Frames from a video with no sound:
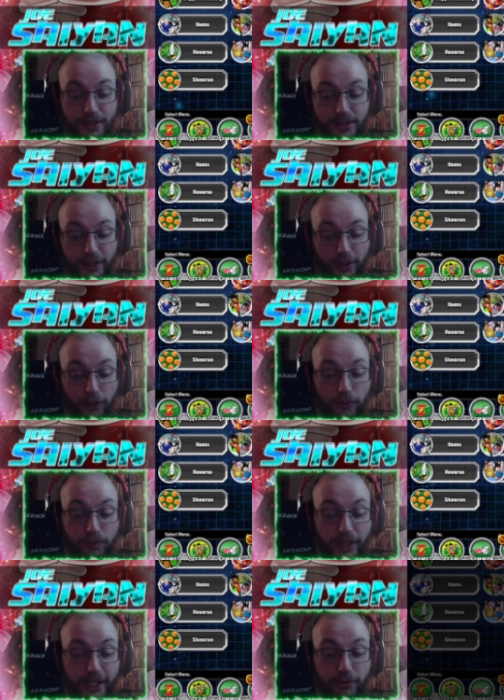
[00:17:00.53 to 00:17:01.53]
So,
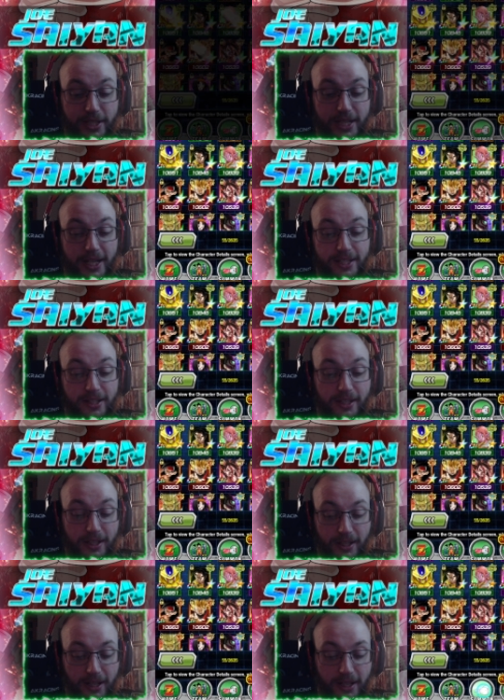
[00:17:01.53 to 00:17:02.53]
but anyways, guys,
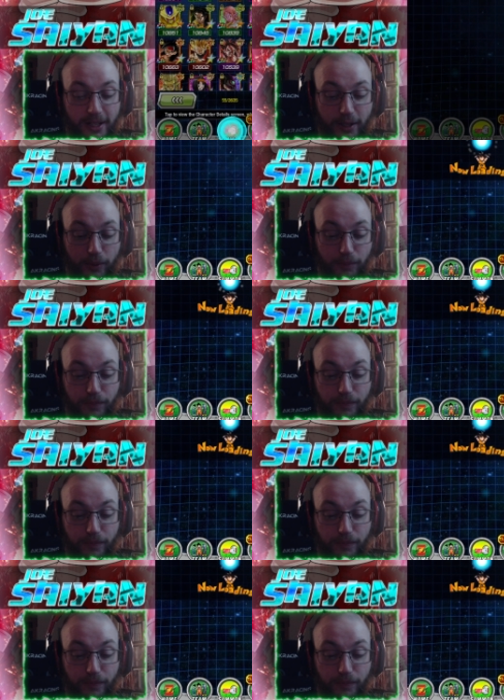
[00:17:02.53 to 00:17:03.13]
um,